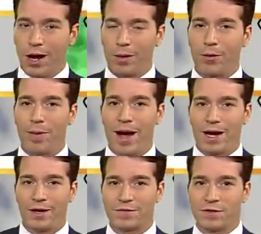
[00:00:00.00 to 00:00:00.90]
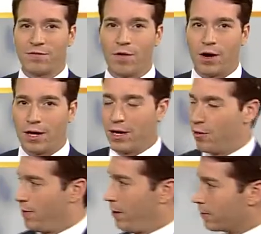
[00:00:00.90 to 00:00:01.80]
a little pocket of some fog
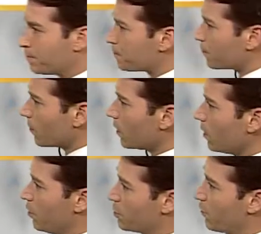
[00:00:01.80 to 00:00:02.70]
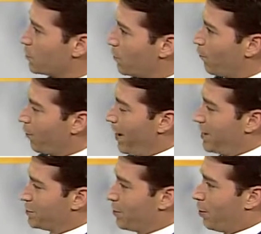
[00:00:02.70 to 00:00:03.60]
here or there. Here's future
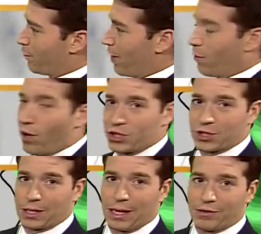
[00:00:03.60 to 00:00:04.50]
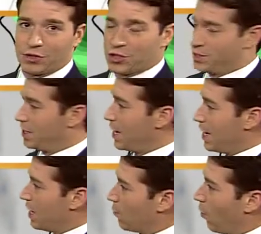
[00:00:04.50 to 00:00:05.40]
forecast through the overnight. Watch the clouds just
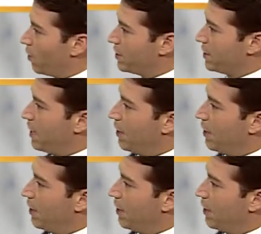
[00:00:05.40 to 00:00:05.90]
erode into